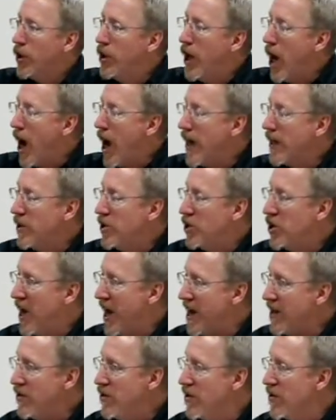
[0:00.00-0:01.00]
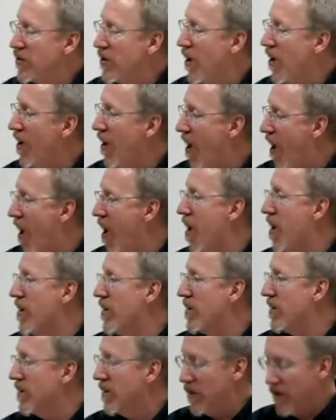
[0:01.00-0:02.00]
God changes our
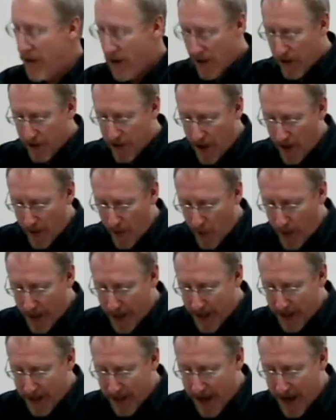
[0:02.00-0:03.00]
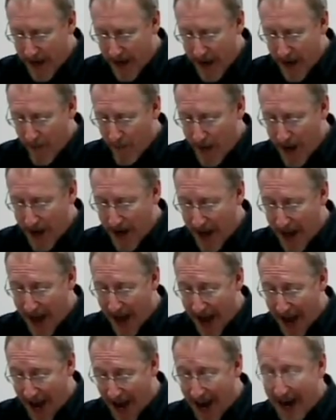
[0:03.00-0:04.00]
heart so that we can say, man,
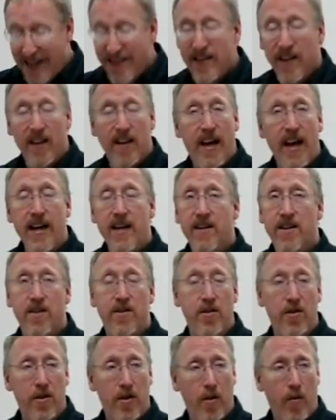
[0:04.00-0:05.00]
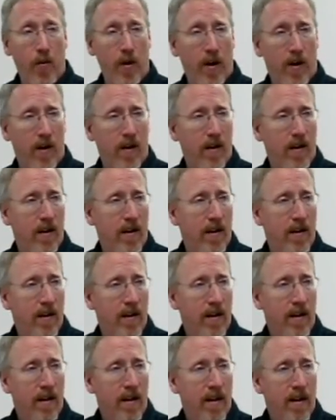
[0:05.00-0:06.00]
I delight to do your will.
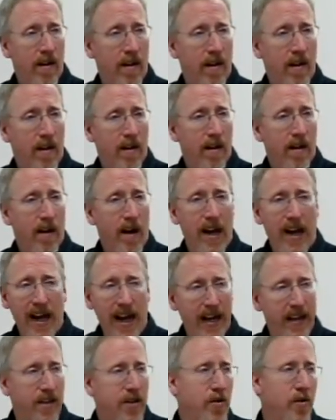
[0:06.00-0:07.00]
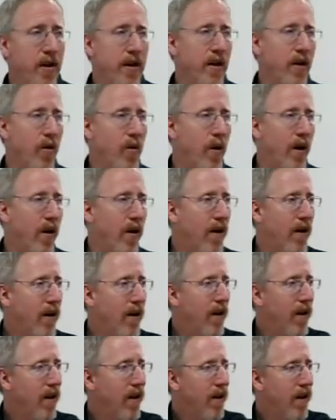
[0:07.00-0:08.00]
I like doing your will.
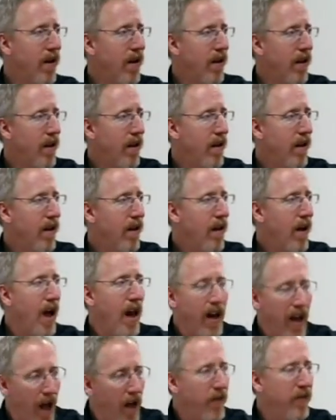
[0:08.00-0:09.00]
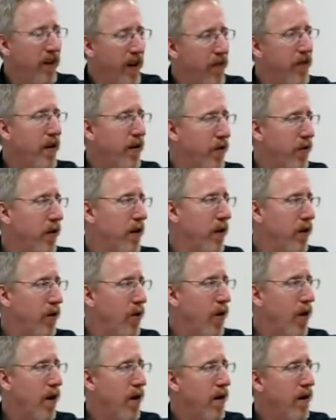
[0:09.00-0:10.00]
I love living for the
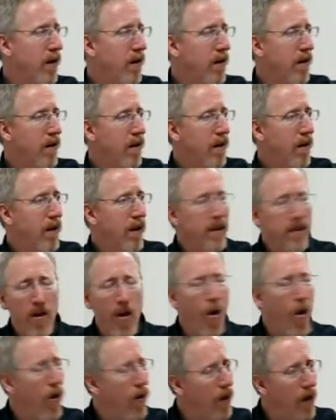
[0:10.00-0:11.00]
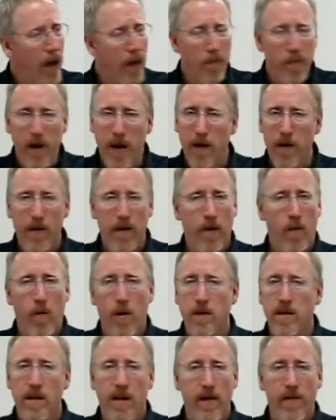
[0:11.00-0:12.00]
Lord. It's a whole lot better than it
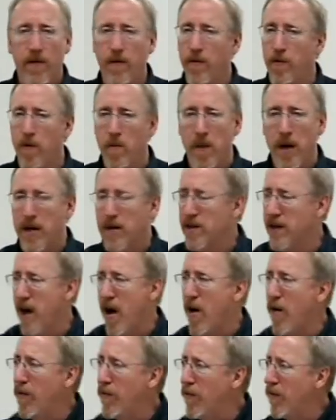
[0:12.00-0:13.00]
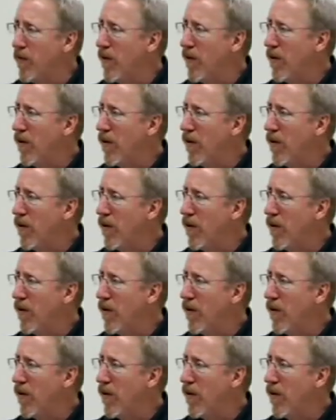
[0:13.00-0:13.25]
was living for myself.